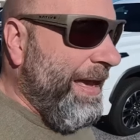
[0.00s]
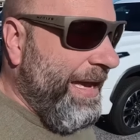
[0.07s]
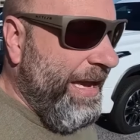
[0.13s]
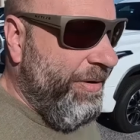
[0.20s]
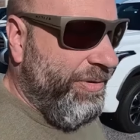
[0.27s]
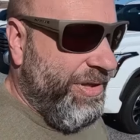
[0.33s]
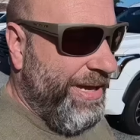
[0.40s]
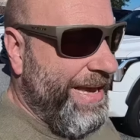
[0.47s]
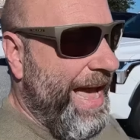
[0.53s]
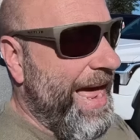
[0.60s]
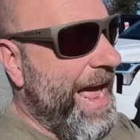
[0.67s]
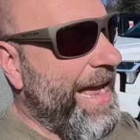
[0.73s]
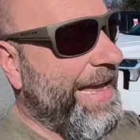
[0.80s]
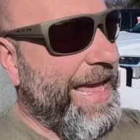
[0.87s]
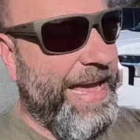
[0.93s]
he was like,
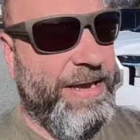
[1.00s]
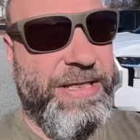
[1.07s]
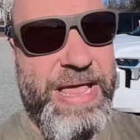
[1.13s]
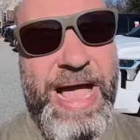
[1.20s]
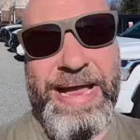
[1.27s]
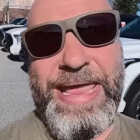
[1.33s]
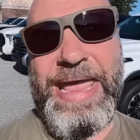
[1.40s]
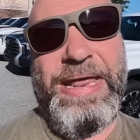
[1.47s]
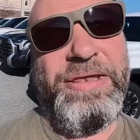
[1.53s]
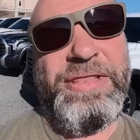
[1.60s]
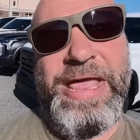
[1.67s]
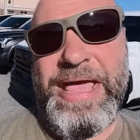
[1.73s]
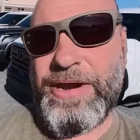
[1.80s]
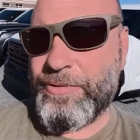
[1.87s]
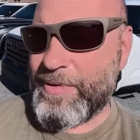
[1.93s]
I can't
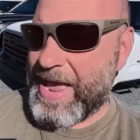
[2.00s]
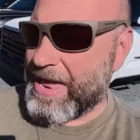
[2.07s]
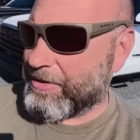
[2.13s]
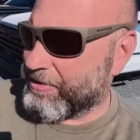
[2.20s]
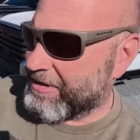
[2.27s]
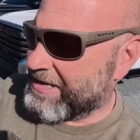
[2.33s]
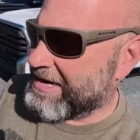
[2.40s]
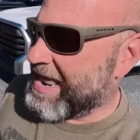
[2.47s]
stand the rattle in the